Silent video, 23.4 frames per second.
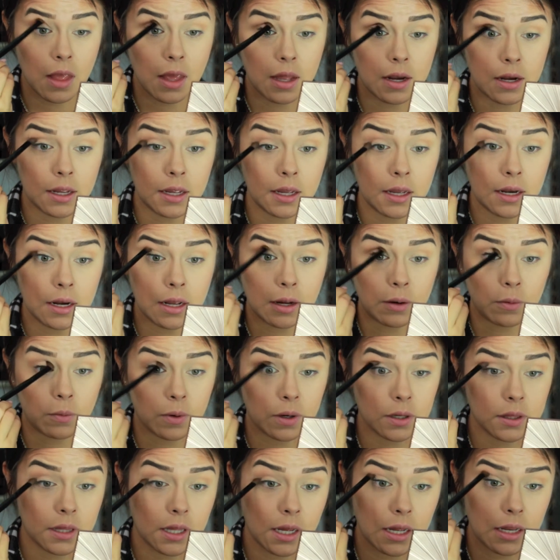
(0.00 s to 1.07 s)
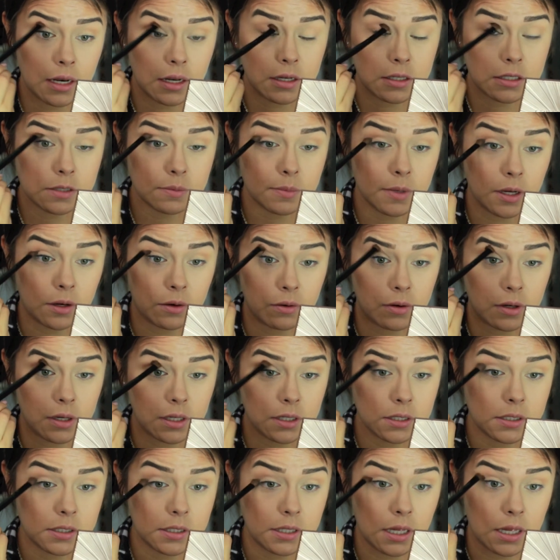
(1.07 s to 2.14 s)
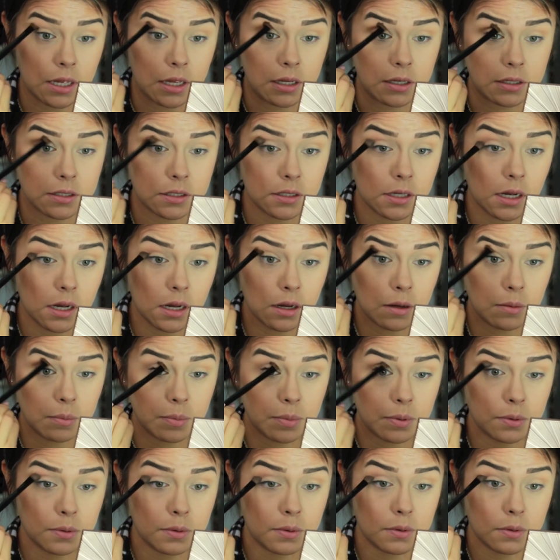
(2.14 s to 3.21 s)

And again, I work that into my crease and up.